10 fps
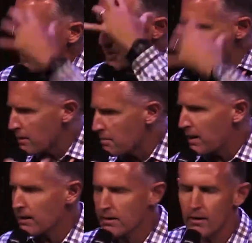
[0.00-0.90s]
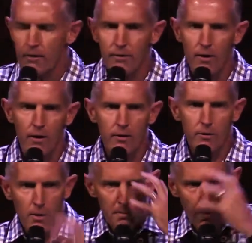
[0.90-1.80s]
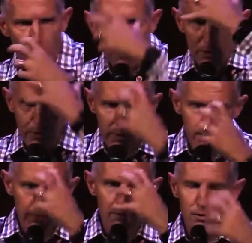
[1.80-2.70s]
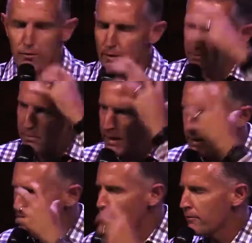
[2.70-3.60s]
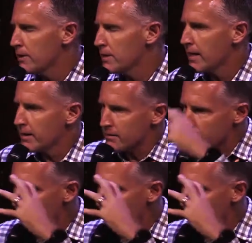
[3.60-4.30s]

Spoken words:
He's got a balaclava on, or a mask with a sort of a beanie over his head.